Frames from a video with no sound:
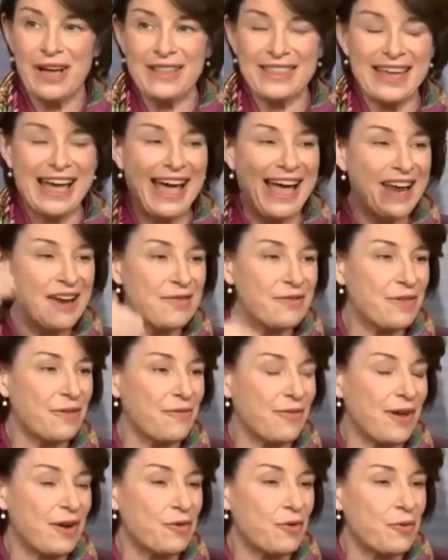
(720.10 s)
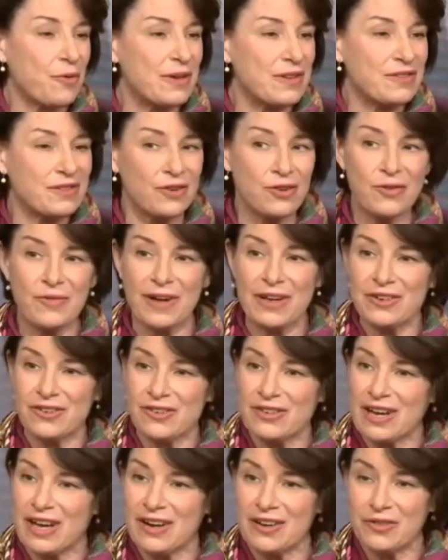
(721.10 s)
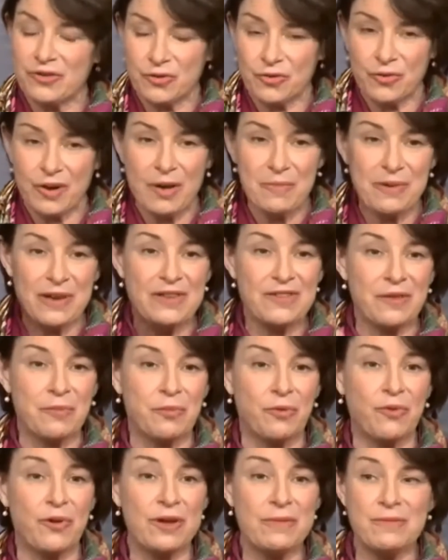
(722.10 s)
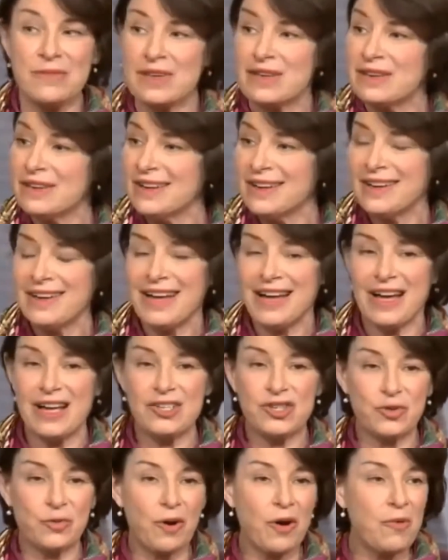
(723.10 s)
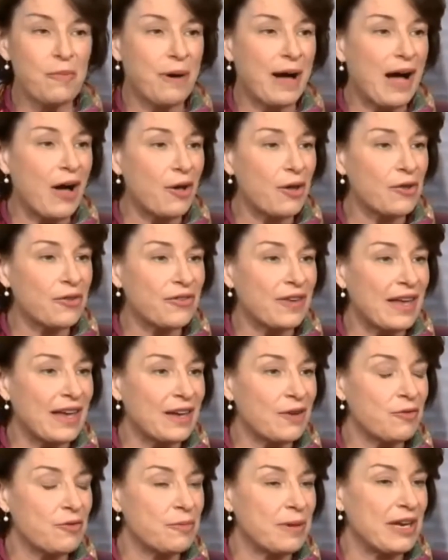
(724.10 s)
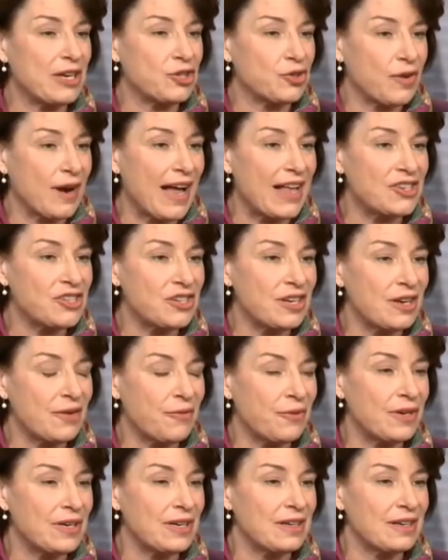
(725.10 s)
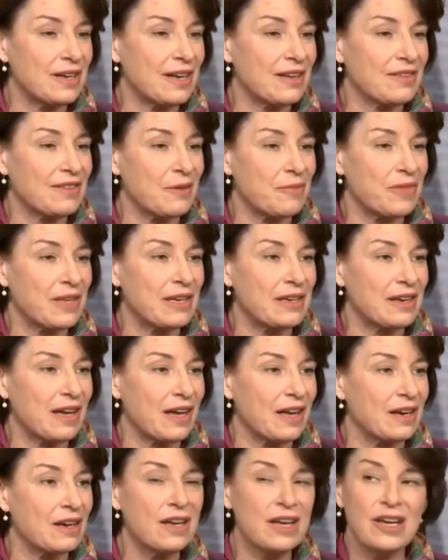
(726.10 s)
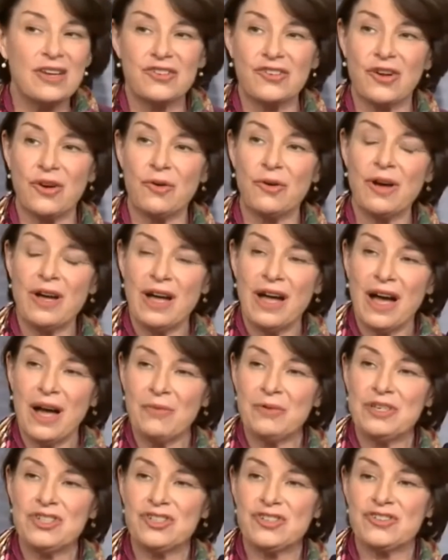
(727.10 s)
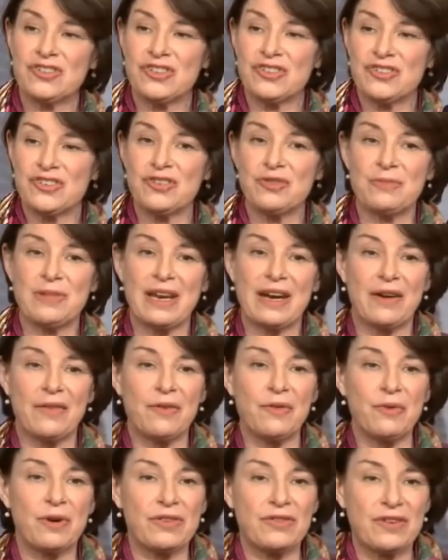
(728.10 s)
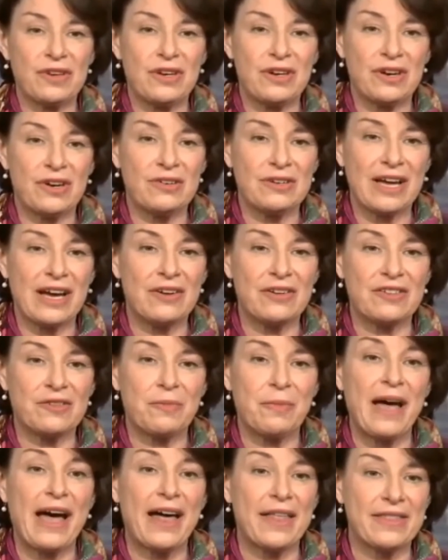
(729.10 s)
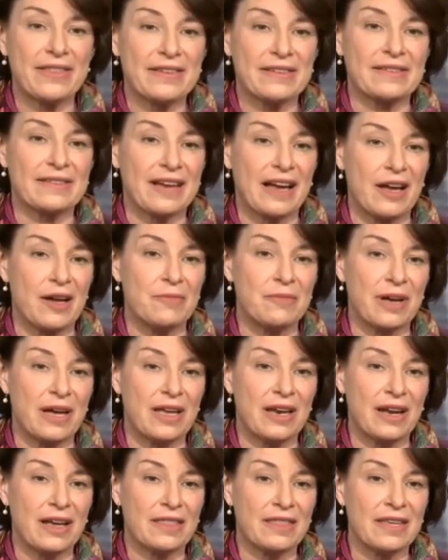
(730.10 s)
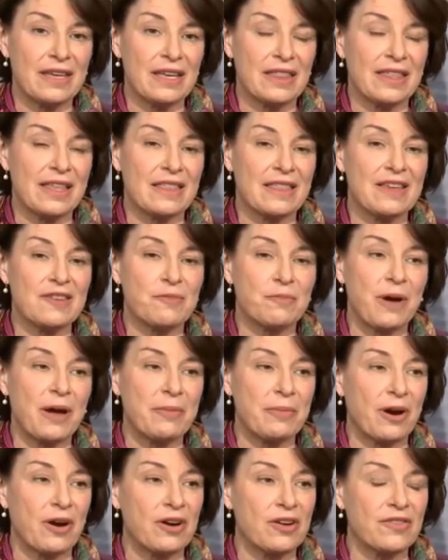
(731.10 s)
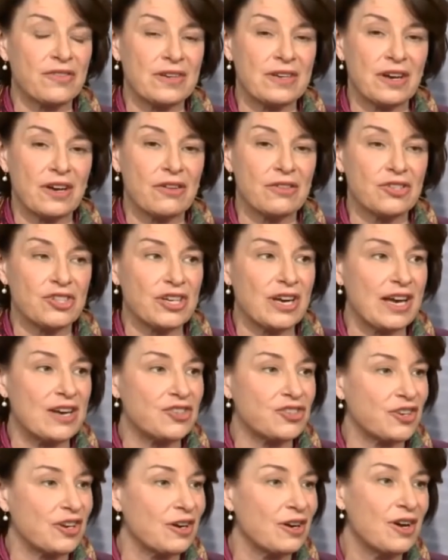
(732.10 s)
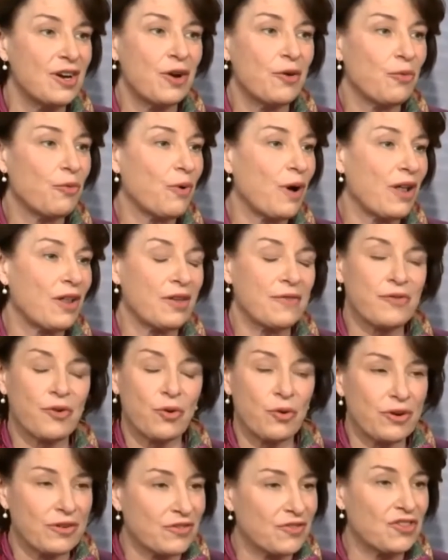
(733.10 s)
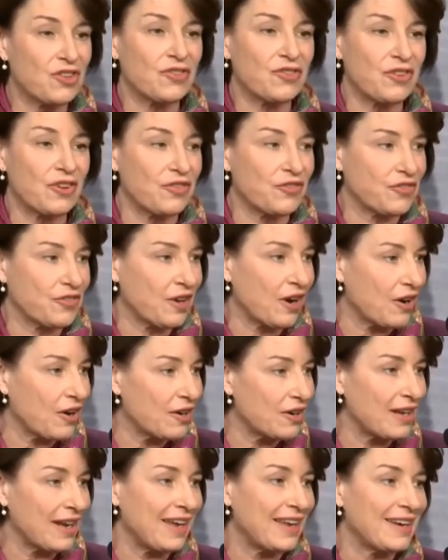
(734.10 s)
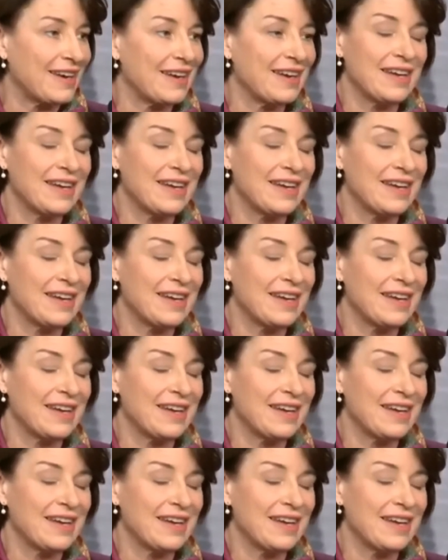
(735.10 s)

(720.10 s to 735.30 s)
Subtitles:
the head of the Federal Reserve under Donald Trump, his appointment, Jerome Powell, saying it would be a tragedy if we didn't get something done. So I wouldn't just assume that everyone's going to go down his path this time. And I think that this bipartisan negotiation, while of course just a start and